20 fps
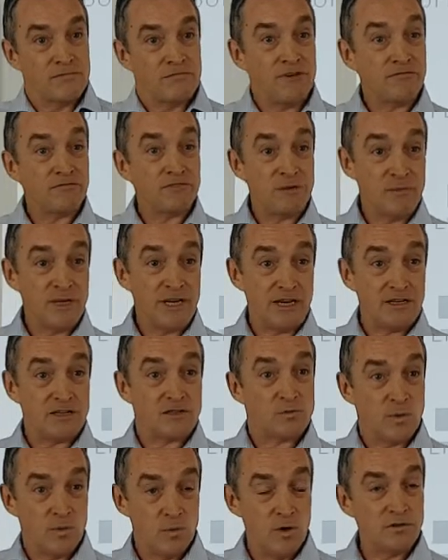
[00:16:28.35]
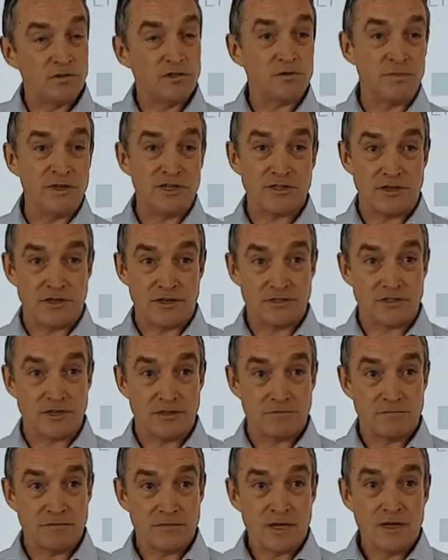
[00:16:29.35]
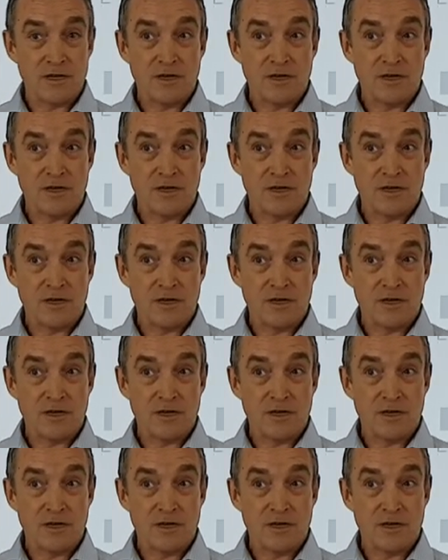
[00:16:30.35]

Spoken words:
50 minutes. We want to be certain.